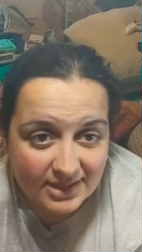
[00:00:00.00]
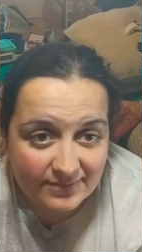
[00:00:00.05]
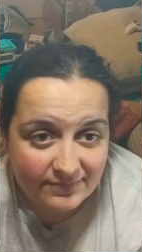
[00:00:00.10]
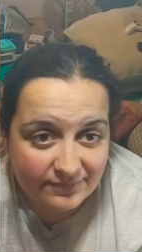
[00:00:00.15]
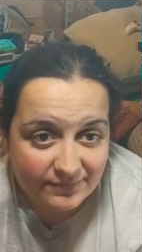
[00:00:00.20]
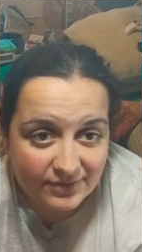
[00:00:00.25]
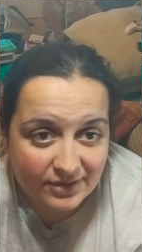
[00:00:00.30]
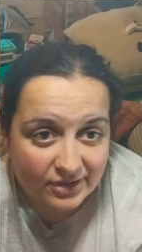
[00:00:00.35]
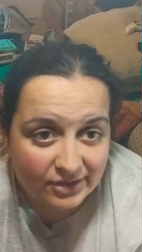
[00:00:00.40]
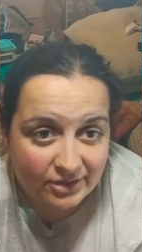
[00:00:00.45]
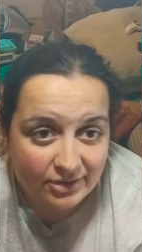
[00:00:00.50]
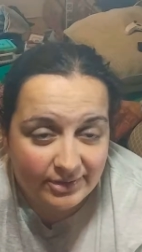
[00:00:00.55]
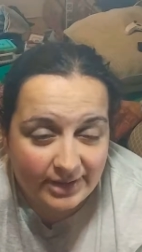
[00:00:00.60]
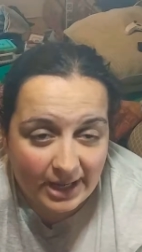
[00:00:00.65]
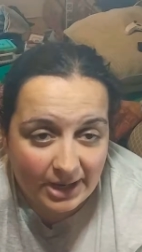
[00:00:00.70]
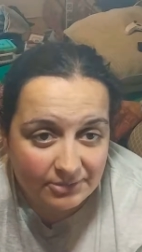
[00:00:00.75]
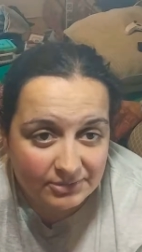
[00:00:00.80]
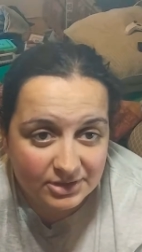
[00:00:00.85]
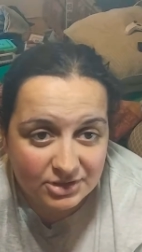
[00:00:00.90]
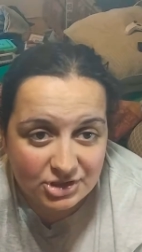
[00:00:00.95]
I haven't figured out
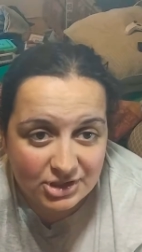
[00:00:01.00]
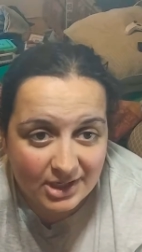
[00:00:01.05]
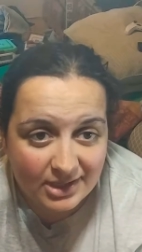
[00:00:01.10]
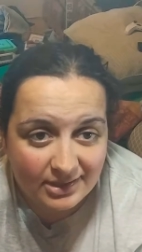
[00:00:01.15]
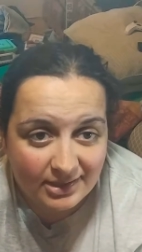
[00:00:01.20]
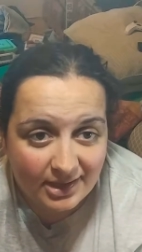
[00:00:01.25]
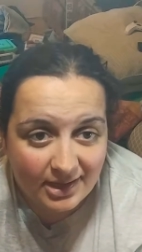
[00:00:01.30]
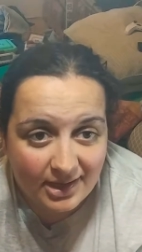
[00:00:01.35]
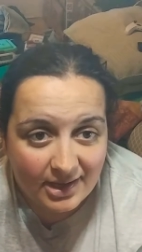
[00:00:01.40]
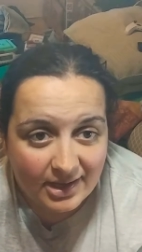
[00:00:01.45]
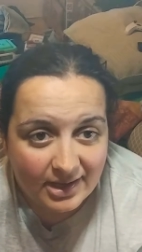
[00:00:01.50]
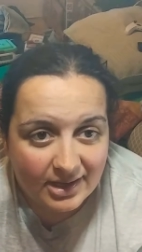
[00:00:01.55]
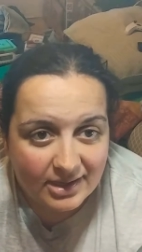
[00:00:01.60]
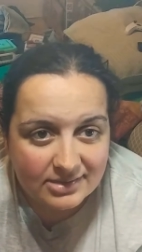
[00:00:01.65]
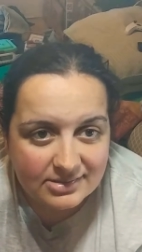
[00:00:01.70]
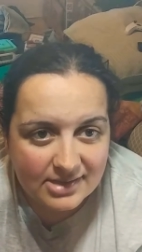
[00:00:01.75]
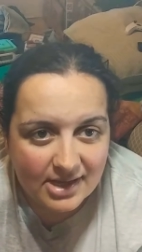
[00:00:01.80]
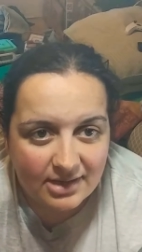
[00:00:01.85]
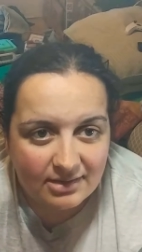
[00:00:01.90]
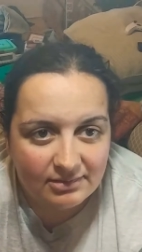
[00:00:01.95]
how to check
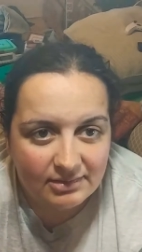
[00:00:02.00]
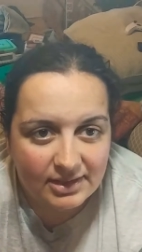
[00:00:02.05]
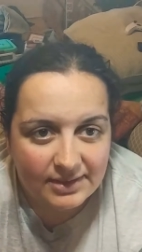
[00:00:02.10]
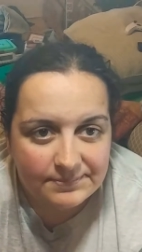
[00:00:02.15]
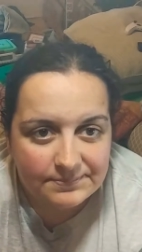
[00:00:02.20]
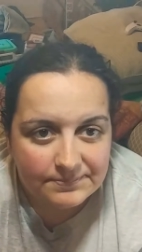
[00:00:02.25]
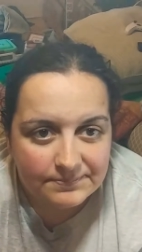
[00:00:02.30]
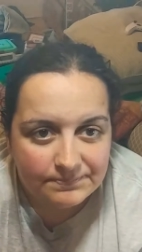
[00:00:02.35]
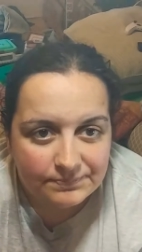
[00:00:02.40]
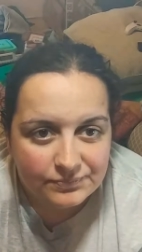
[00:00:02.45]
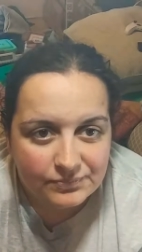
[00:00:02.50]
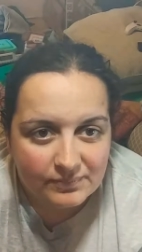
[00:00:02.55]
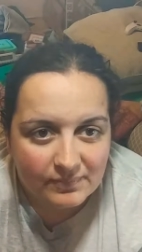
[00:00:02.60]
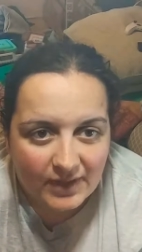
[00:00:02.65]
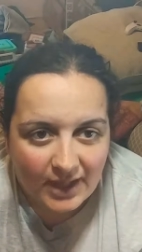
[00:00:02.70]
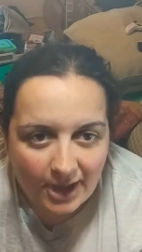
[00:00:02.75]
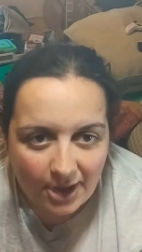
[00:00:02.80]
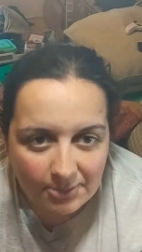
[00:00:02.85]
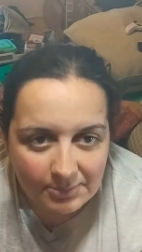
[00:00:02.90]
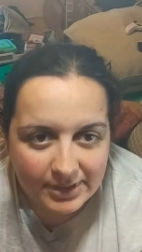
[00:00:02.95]
exactly
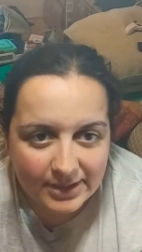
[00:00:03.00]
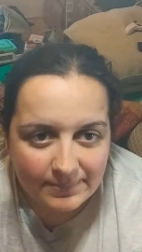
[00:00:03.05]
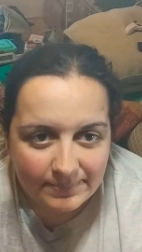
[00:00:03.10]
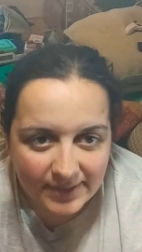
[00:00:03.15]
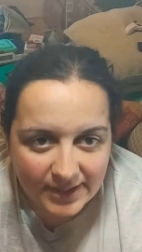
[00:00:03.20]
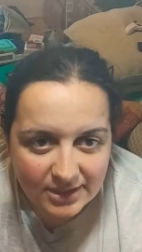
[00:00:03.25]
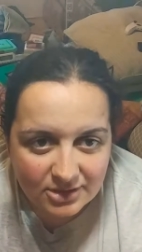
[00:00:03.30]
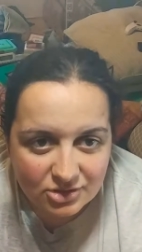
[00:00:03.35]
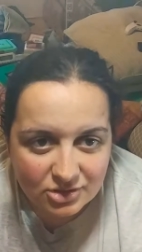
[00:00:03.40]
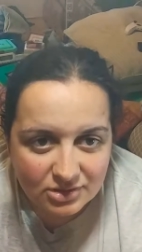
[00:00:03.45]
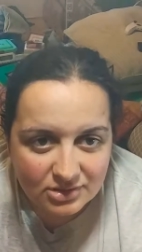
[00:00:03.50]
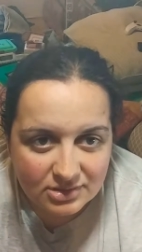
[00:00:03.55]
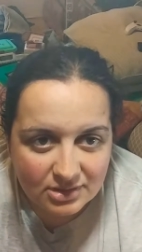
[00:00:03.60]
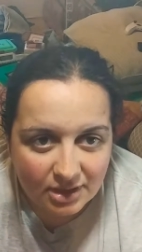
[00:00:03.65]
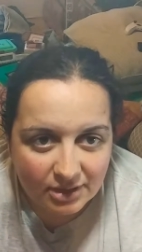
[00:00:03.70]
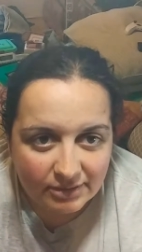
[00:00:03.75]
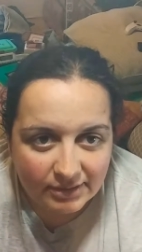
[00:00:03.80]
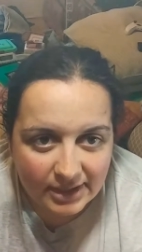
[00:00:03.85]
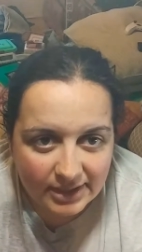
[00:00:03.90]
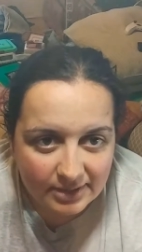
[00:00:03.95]
how many pages
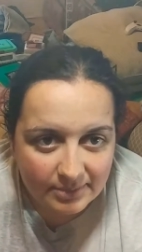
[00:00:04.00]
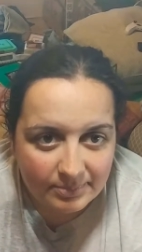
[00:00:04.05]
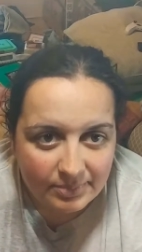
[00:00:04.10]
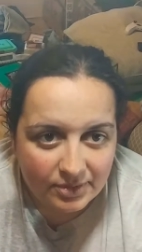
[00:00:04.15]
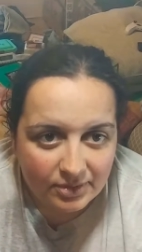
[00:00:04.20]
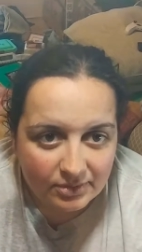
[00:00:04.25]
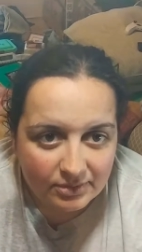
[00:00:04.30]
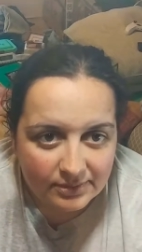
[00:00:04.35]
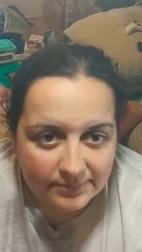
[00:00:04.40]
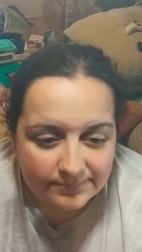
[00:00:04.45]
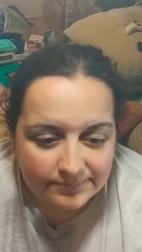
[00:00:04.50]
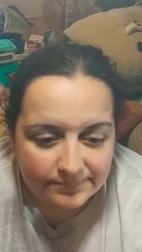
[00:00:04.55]
are in a book.